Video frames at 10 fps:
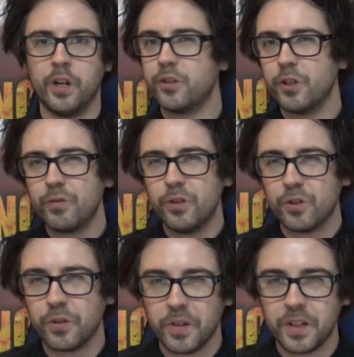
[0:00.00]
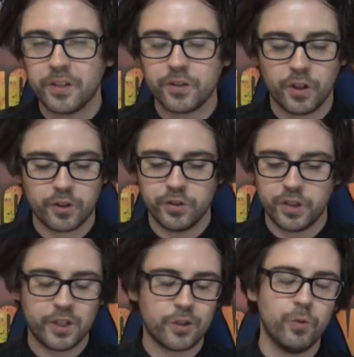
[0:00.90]
because I don't usually read the introductions,
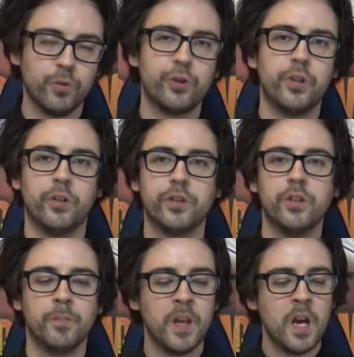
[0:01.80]
I just go straight on to them,